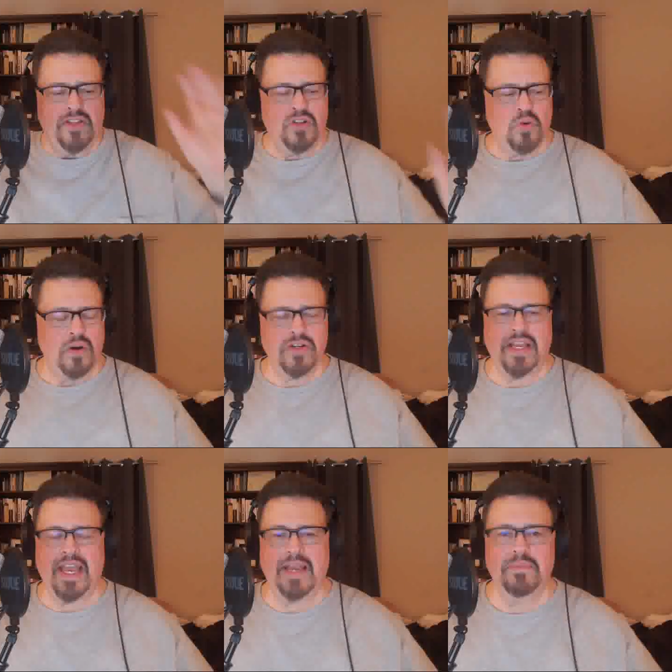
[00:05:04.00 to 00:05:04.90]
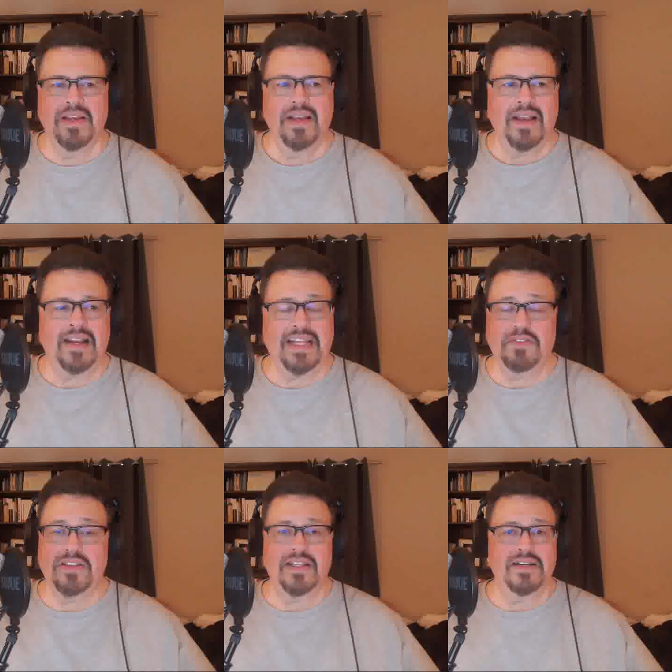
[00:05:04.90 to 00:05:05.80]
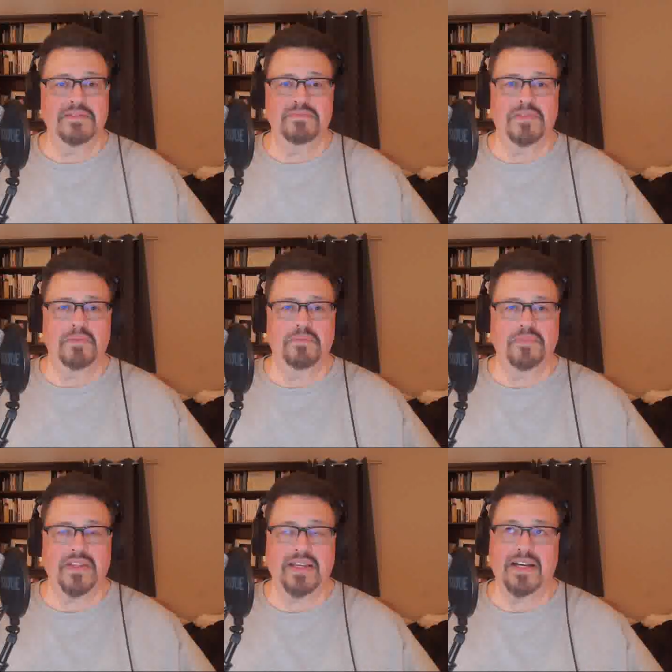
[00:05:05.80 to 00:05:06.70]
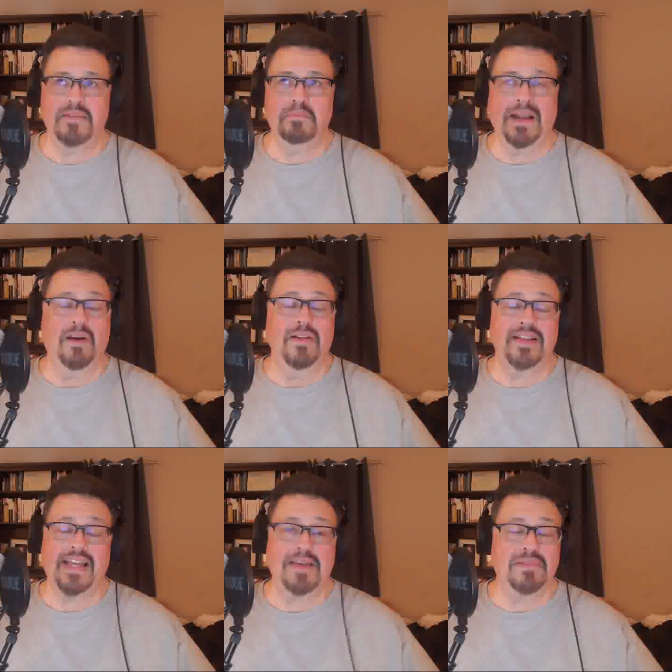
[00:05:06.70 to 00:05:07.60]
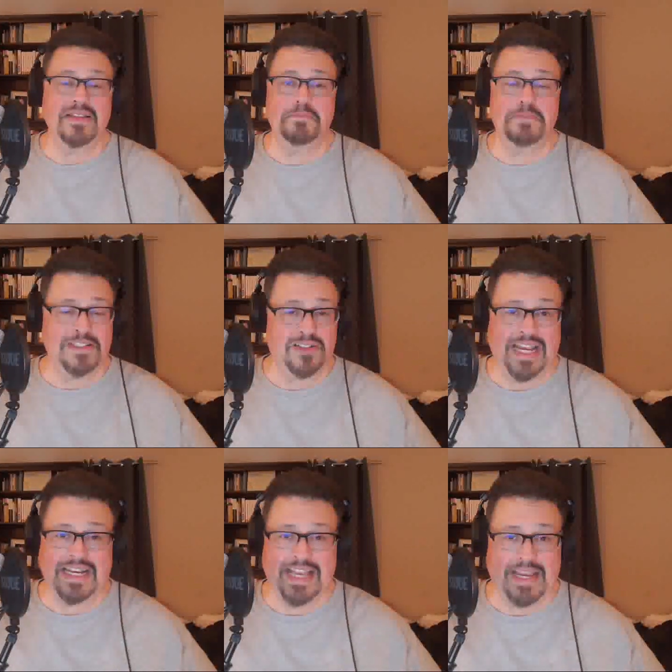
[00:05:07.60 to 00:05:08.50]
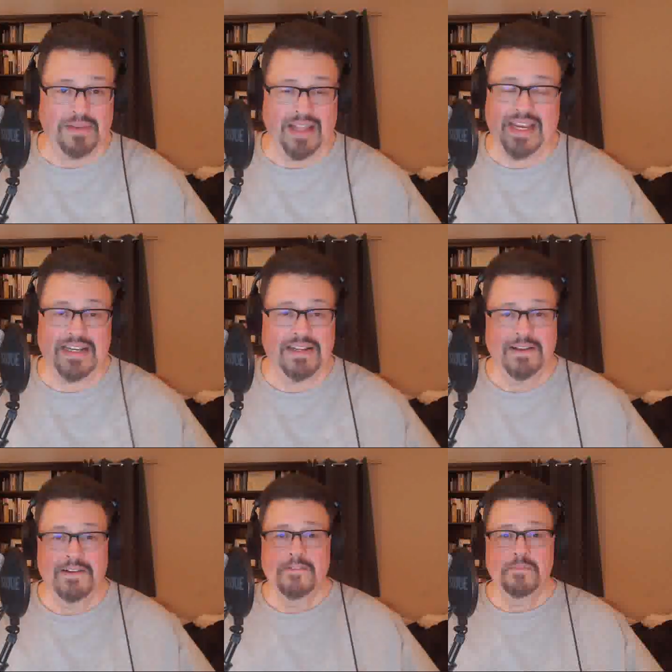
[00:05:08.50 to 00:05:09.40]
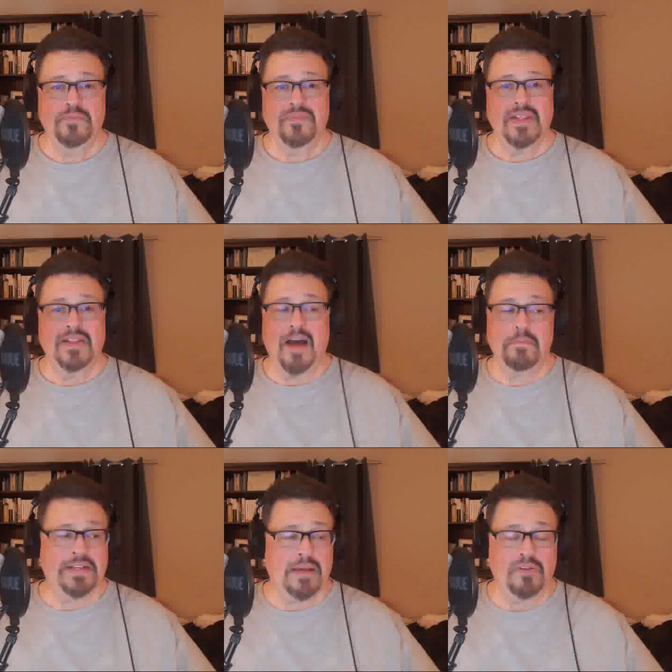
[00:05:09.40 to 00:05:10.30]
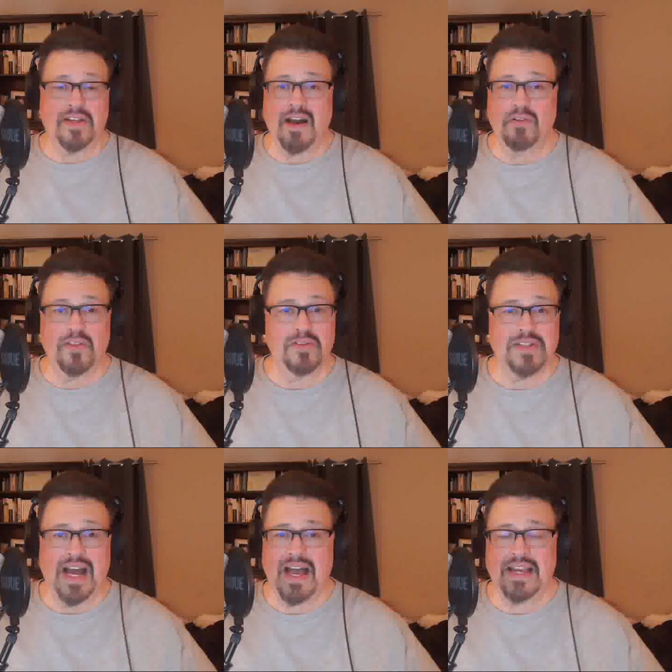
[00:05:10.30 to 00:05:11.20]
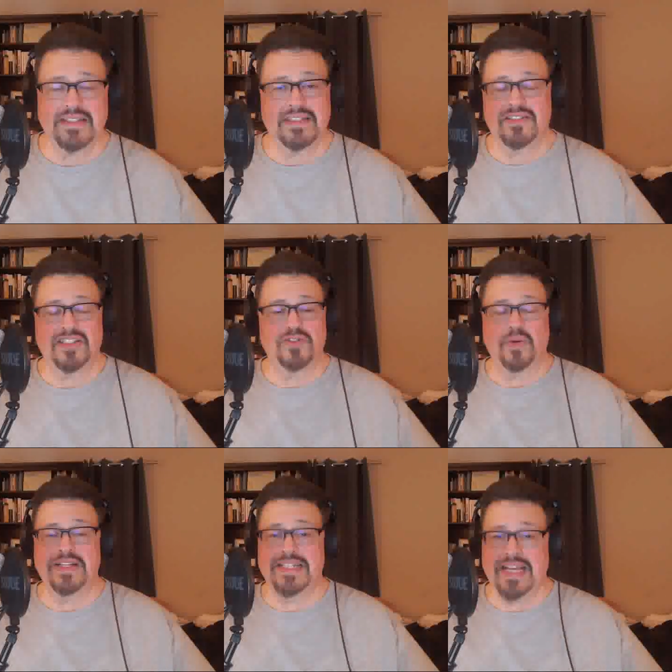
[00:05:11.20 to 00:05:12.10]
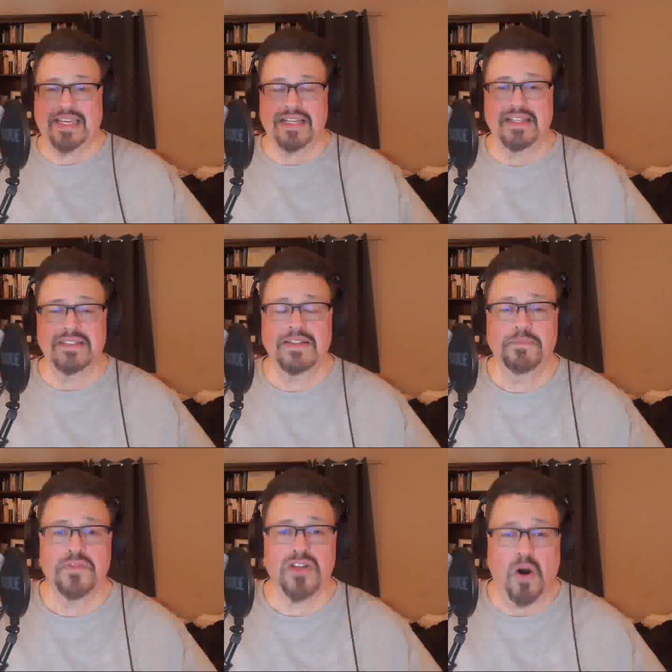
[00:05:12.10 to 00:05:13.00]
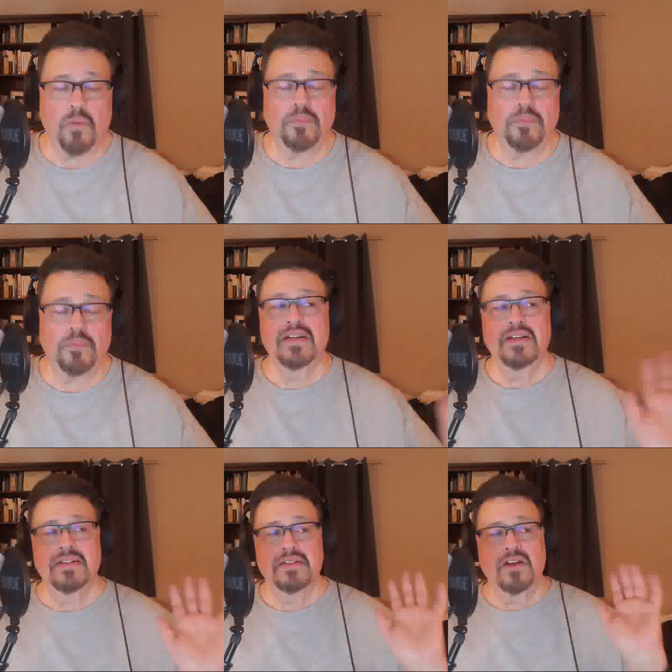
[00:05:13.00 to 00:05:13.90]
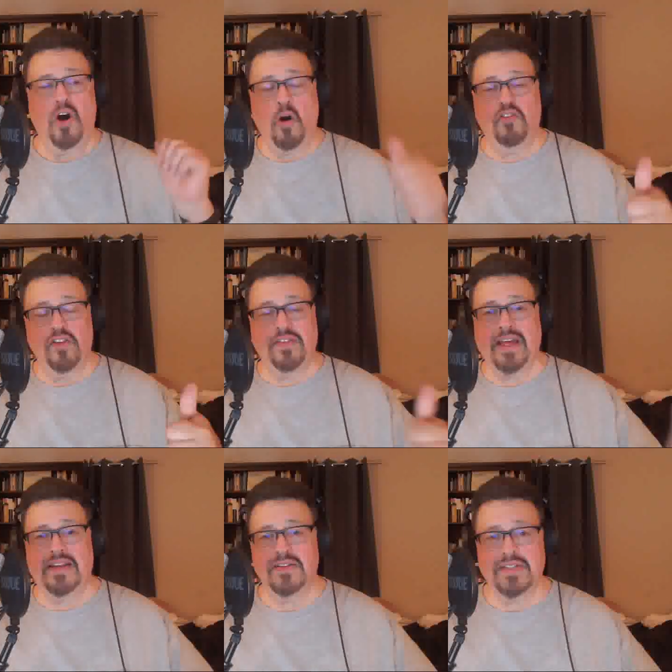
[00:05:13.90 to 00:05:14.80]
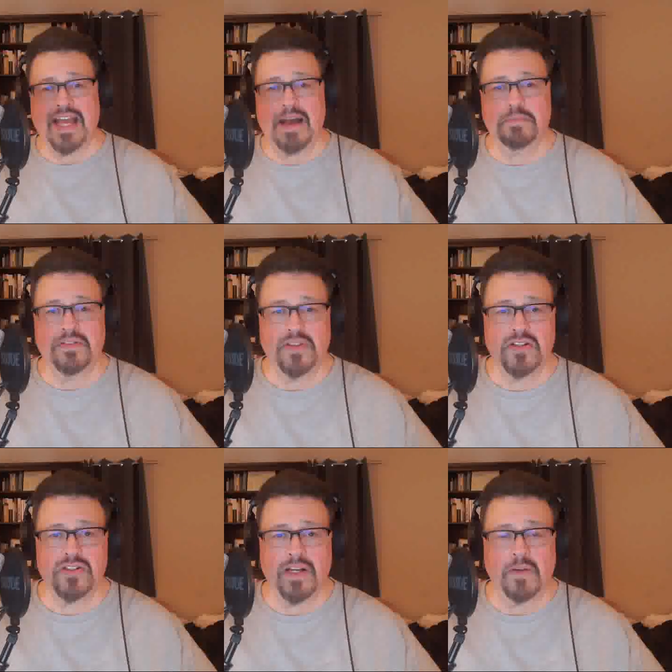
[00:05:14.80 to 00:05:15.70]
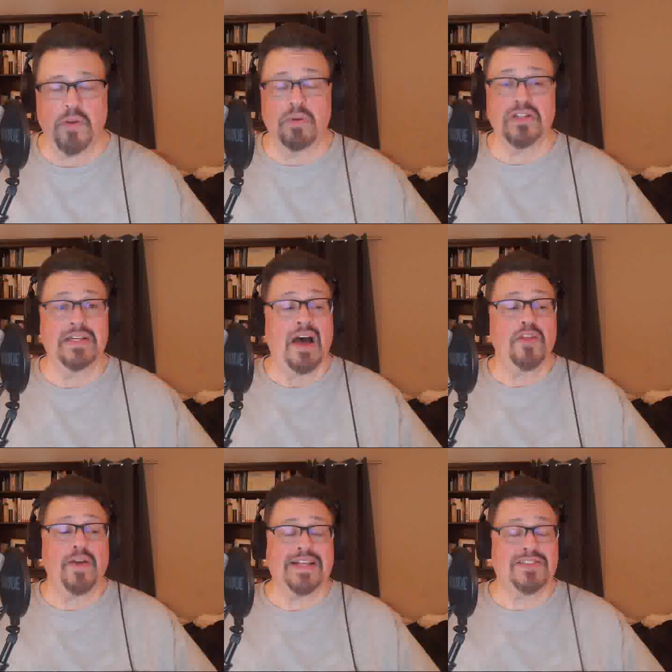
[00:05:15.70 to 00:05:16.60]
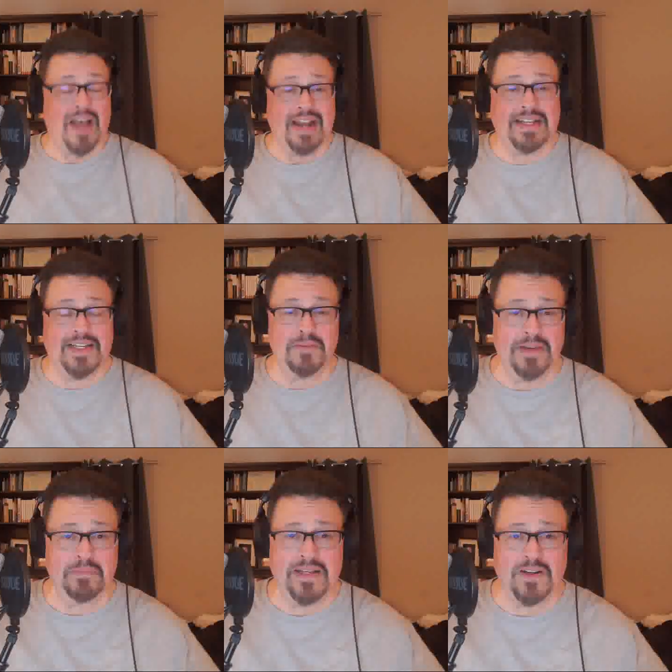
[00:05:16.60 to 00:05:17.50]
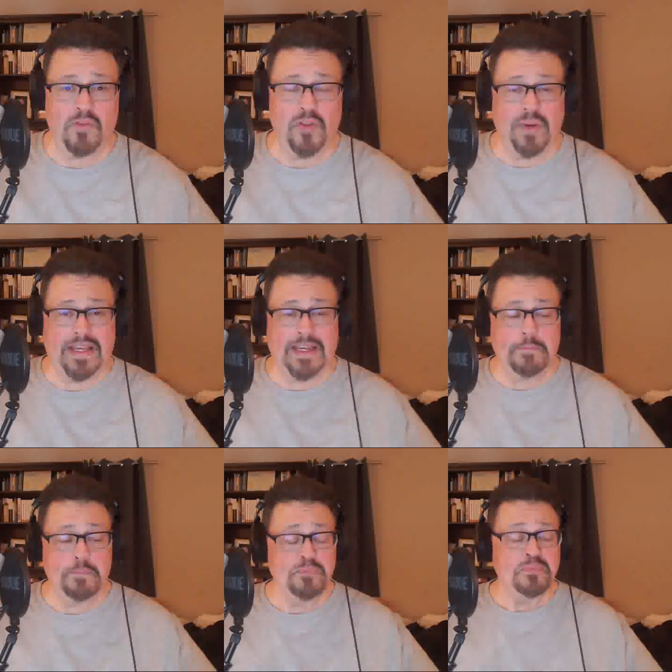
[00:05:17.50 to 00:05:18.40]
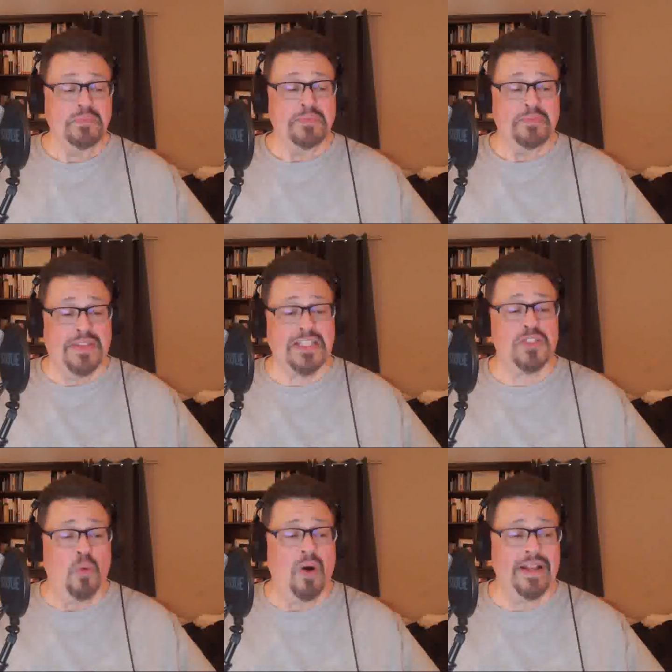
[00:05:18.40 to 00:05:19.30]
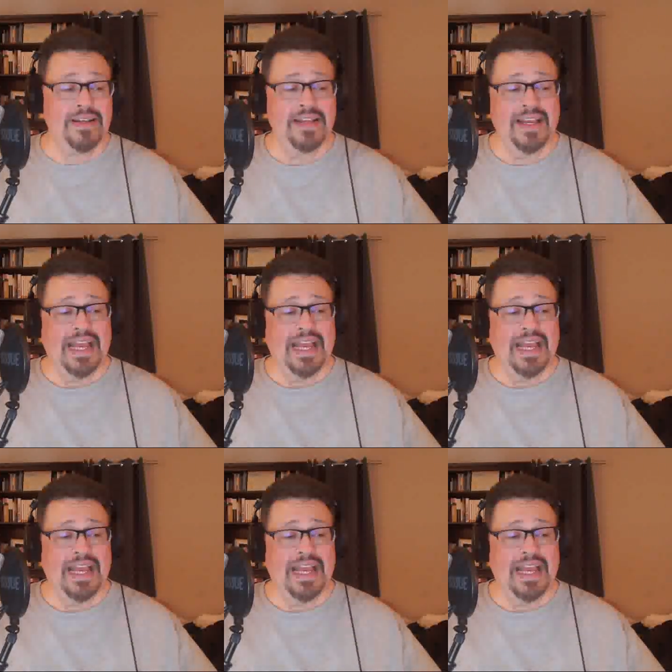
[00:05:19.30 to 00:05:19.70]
the Georgia game, and even the Maryland game and the Penn State game late. Not being able to cover those guys, it's just ridiculous. So hopefully that doesn't happen this year. There was another exciting commitment over the weekend. This one,